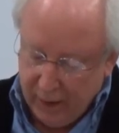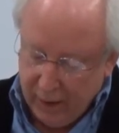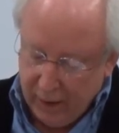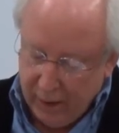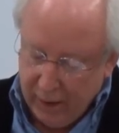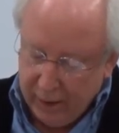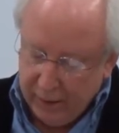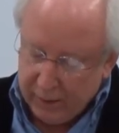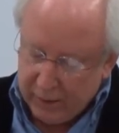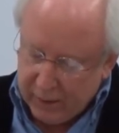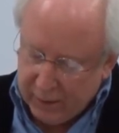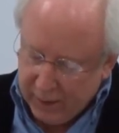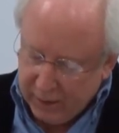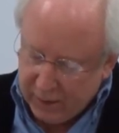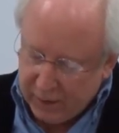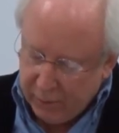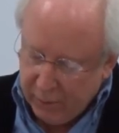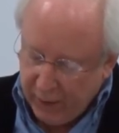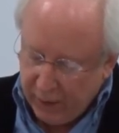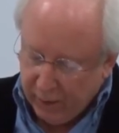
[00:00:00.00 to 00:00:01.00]
It is
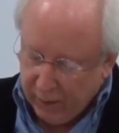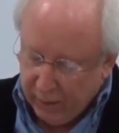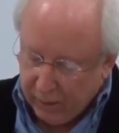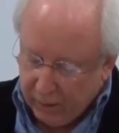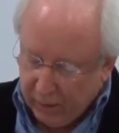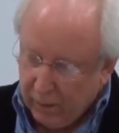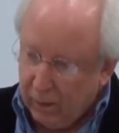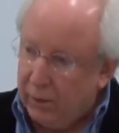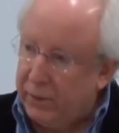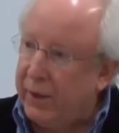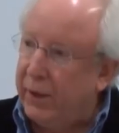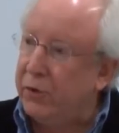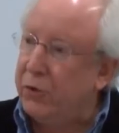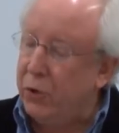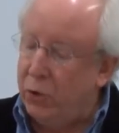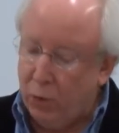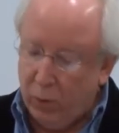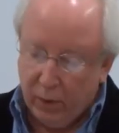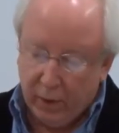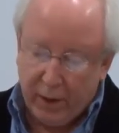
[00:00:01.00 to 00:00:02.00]
this miracle that
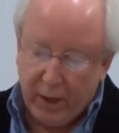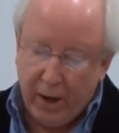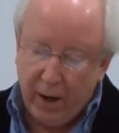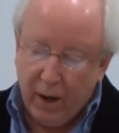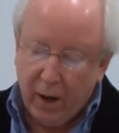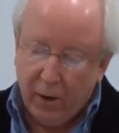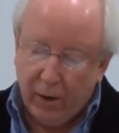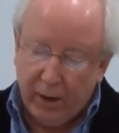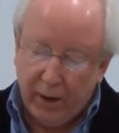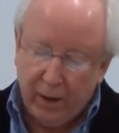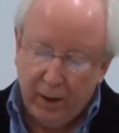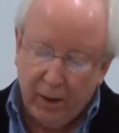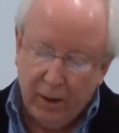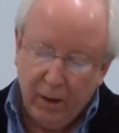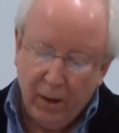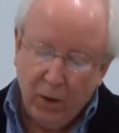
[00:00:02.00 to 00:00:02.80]
you will carry